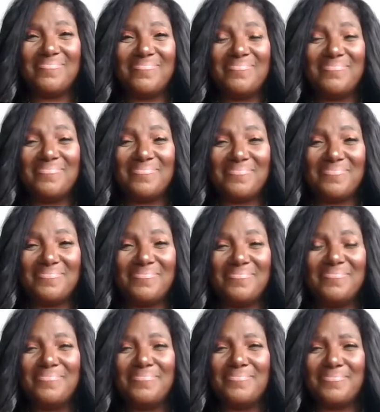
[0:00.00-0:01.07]

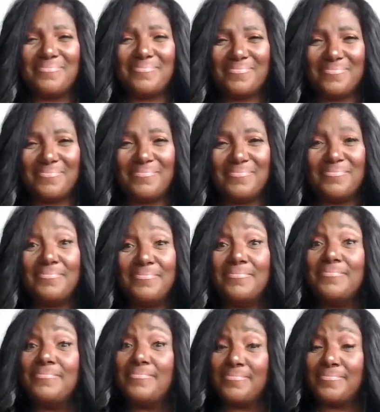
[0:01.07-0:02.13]

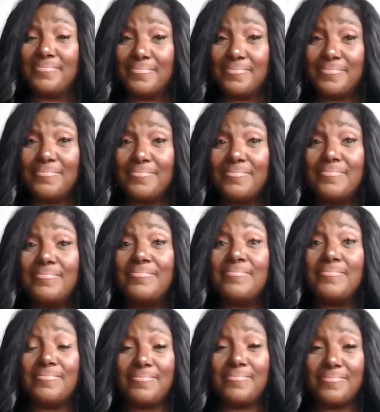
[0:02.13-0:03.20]

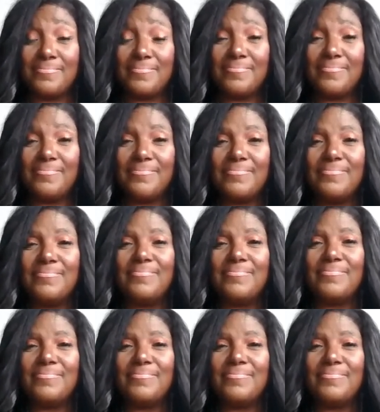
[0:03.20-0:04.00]
(not speaking)